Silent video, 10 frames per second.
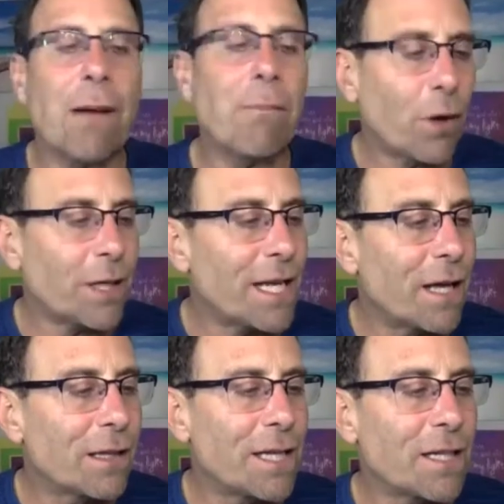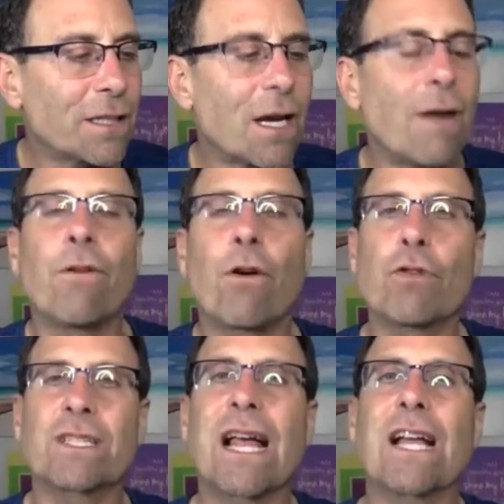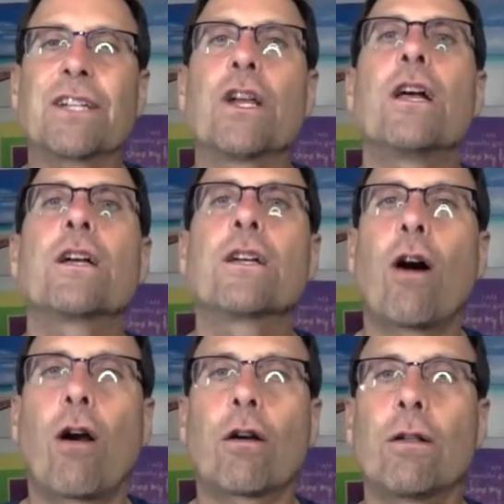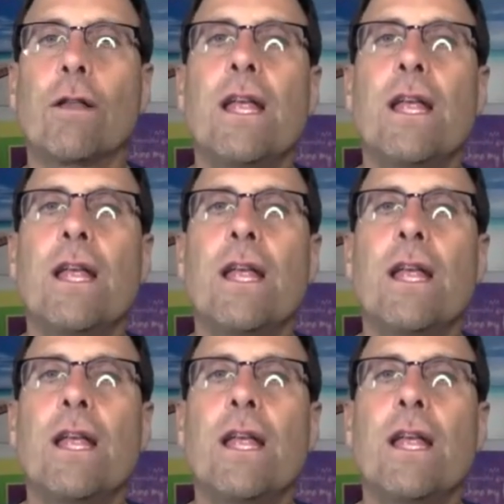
marketingonline.com/Carl.